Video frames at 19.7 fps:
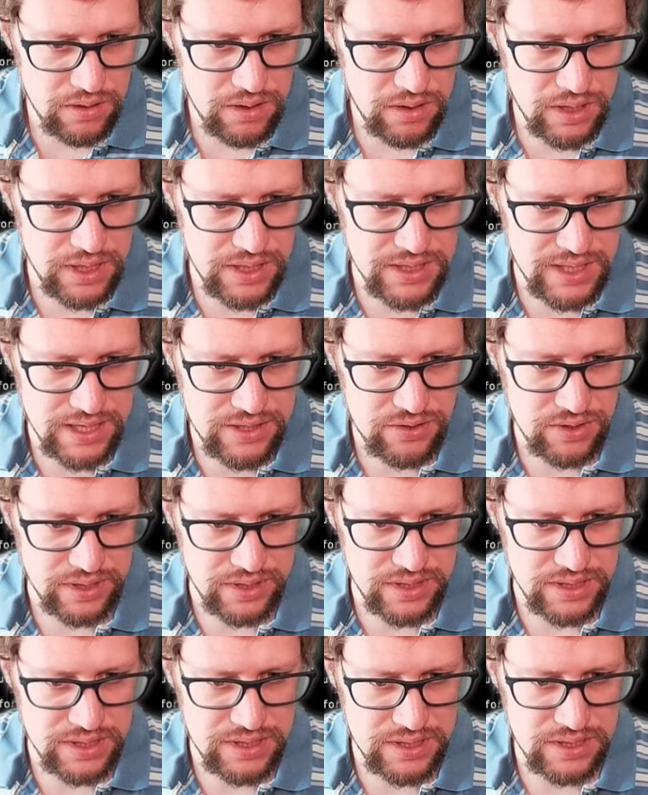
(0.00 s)
is actually
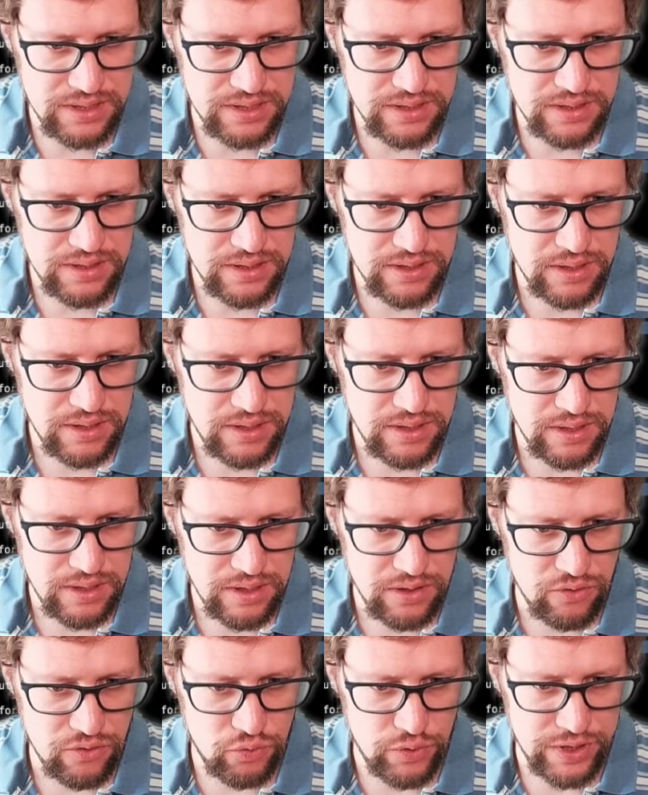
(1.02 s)
this
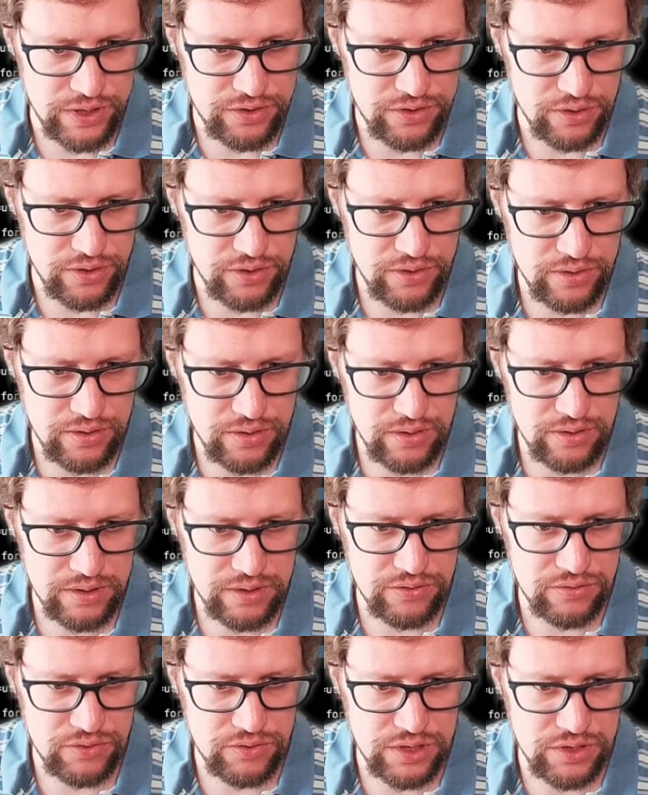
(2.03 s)
return
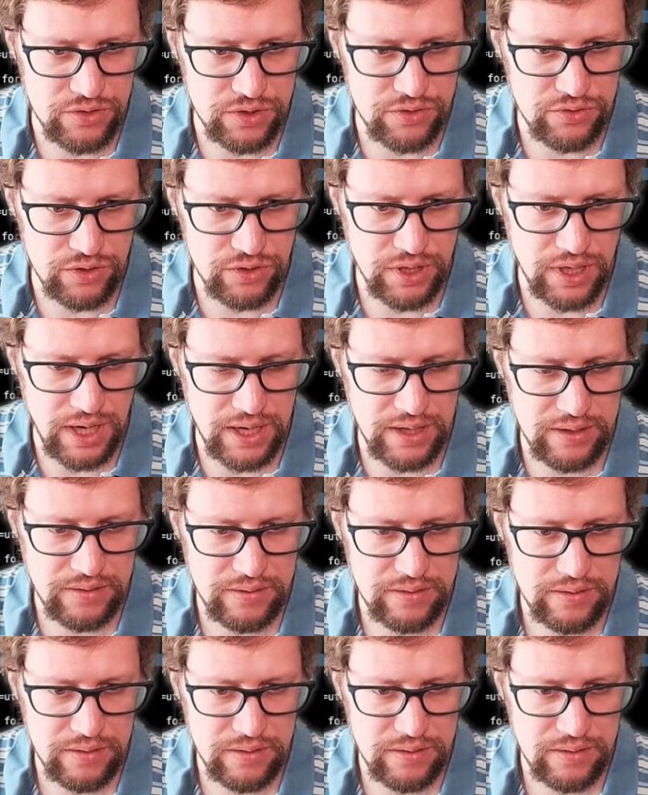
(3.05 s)
line.